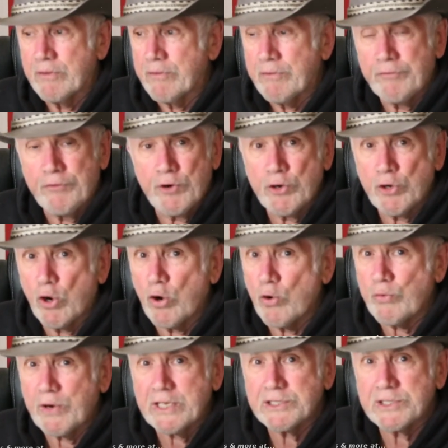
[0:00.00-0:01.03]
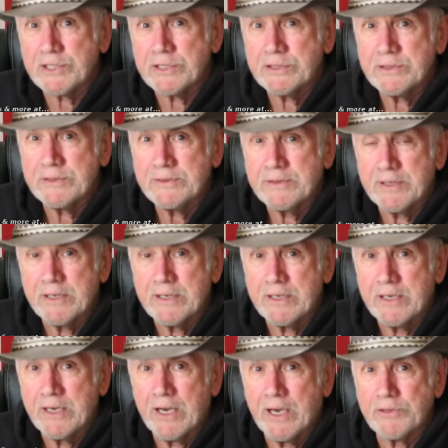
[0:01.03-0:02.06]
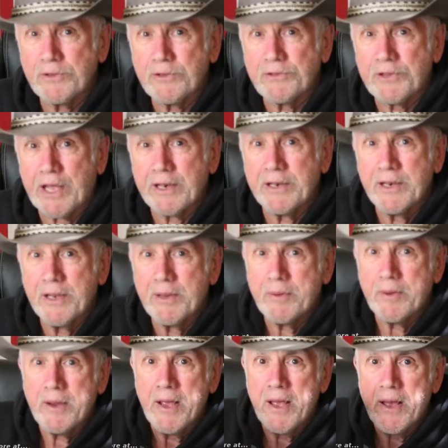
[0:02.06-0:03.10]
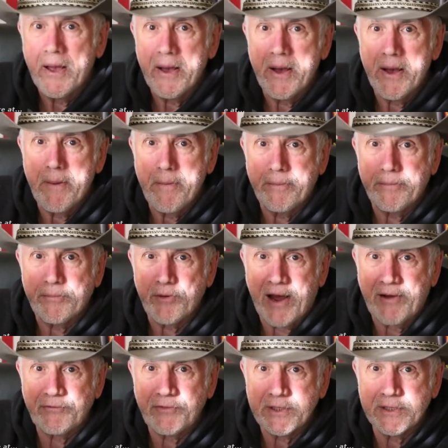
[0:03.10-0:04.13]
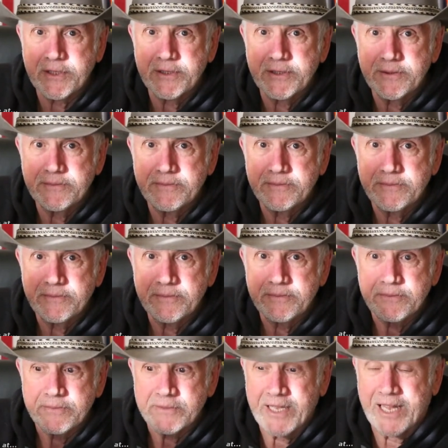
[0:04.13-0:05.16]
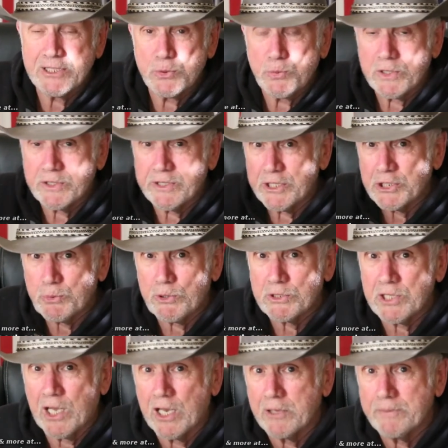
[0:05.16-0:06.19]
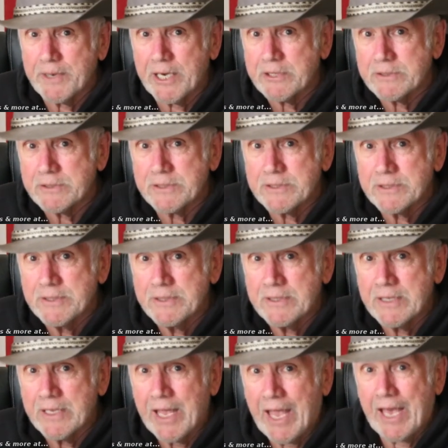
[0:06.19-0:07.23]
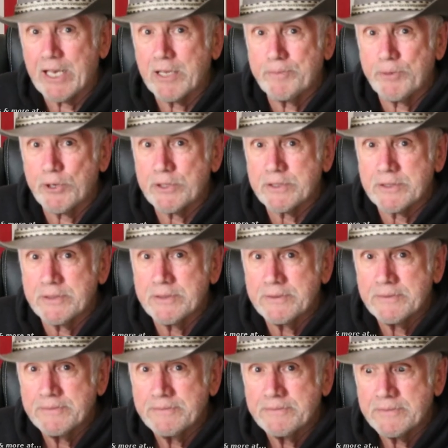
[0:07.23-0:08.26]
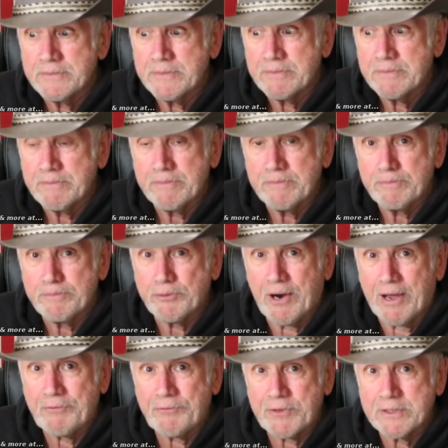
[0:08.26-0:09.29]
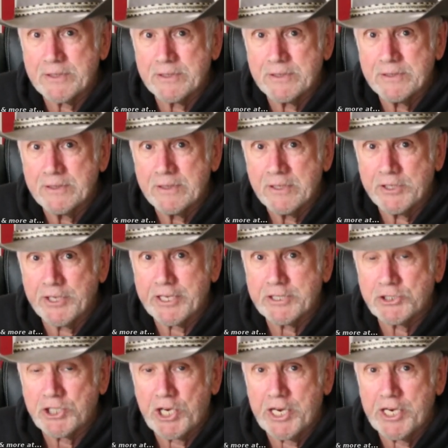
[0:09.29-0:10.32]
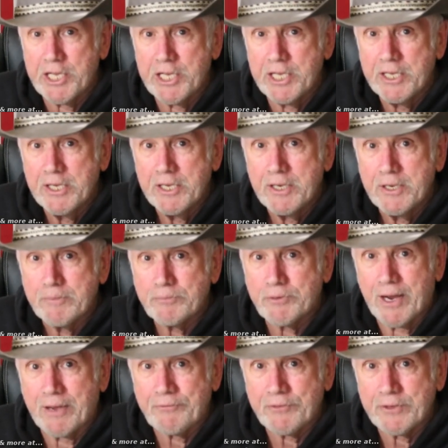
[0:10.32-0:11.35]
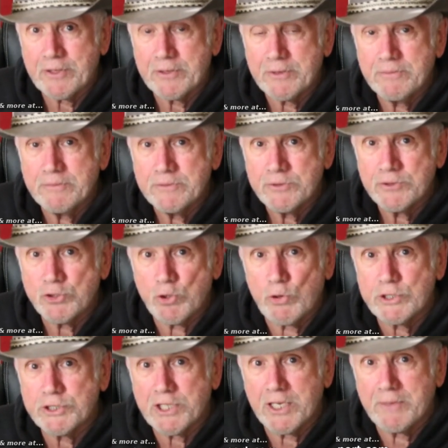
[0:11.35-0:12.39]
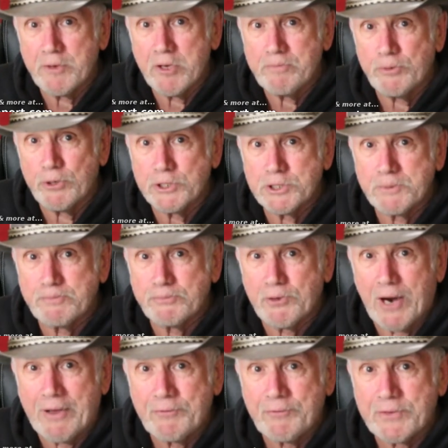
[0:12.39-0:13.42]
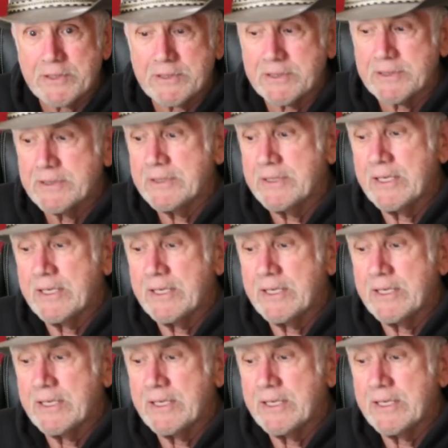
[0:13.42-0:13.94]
for no reason other than profit. That's what this was all about. Halliburton, profit. Dick Cheney, profit. George W. Bush, profit.